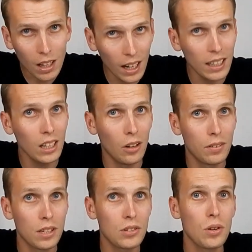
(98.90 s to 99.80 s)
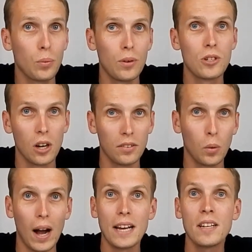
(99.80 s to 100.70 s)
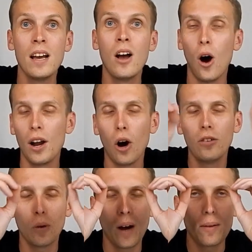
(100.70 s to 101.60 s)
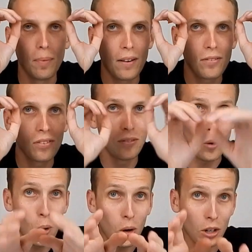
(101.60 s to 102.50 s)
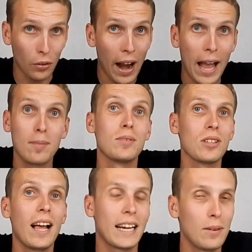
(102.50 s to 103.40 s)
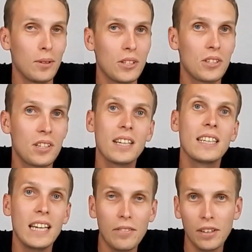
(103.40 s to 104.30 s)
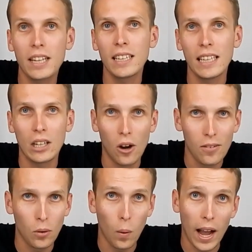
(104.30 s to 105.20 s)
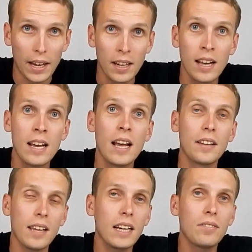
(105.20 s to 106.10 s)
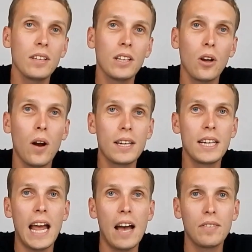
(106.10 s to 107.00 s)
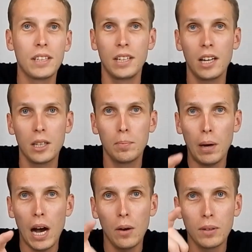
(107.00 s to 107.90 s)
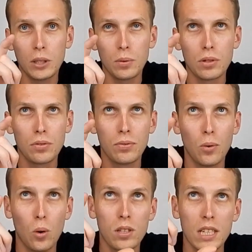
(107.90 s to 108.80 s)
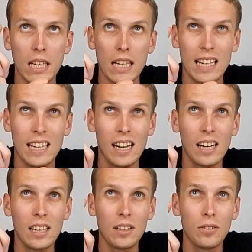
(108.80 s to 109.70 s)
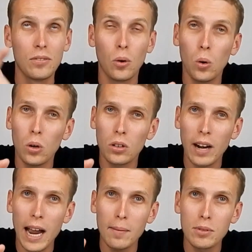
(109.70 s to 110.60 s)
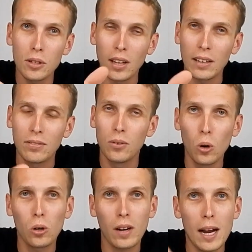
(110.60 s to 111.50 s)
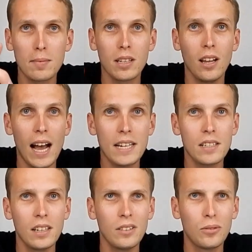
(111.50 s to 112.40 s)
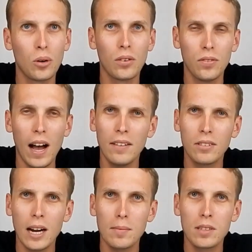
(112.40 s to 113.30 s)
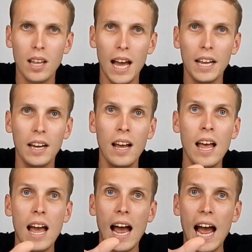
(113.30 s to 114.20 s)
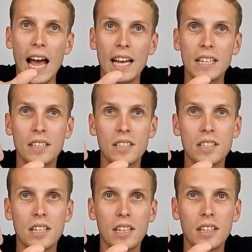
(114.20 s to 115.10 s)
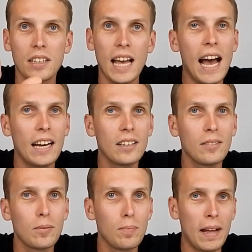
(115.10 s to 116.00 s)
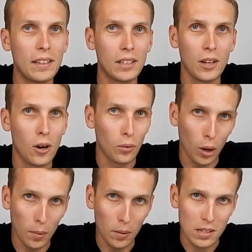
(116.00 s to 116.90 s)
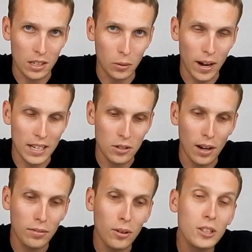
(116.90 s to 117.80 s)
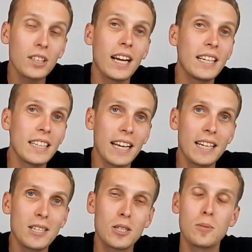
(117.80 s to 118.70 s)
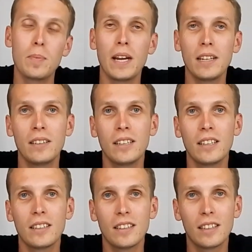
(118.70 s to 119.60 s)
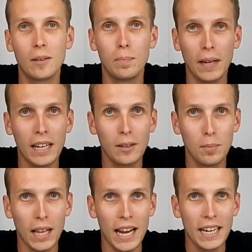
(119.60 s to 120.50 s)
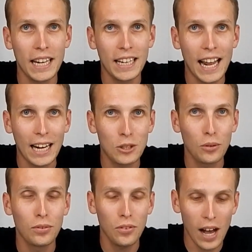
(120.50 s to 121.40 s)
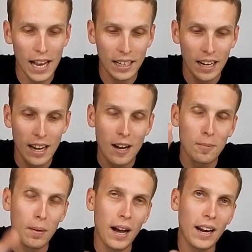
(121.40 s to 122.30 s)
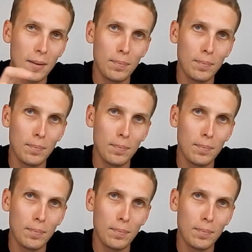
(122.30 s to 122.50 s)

A Little Obvious was overweight. And overweight by four grams, like it was significantly overweight. Thankfully though, I did have another bar which was forty-four grams, so like four grams lighter, four or five grams lighter, and that meant that the whole robot was underweight. So unfortunately I didn't get to spin the bigger blade in an actual fight, but I